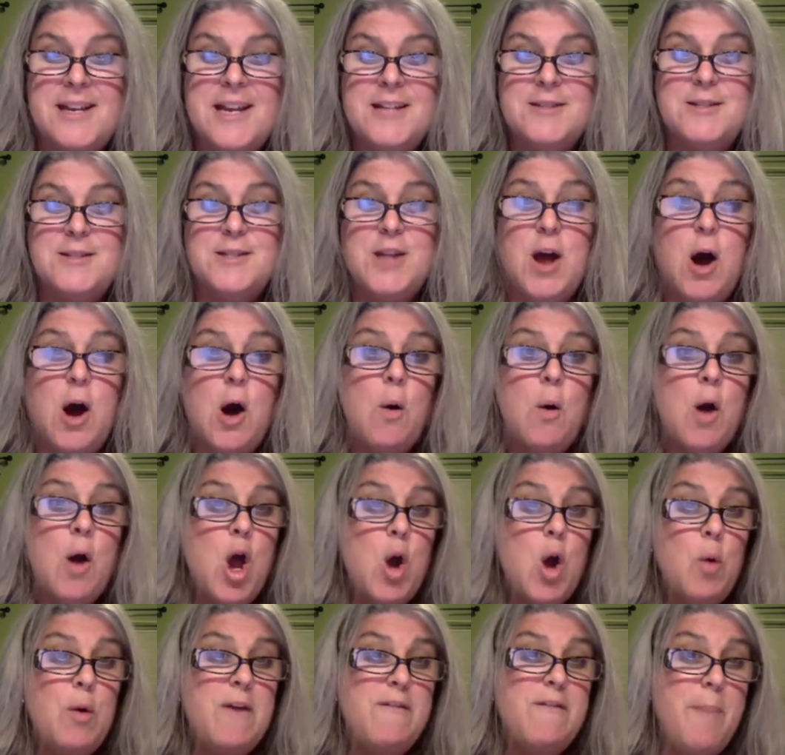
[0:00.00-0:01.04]
And so
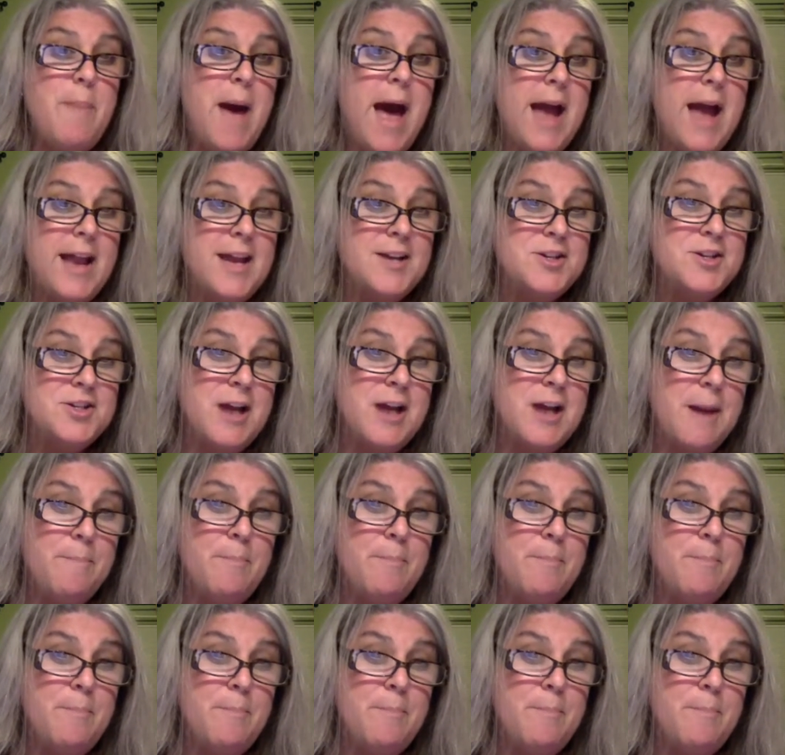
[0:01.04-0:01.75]
we've packaged up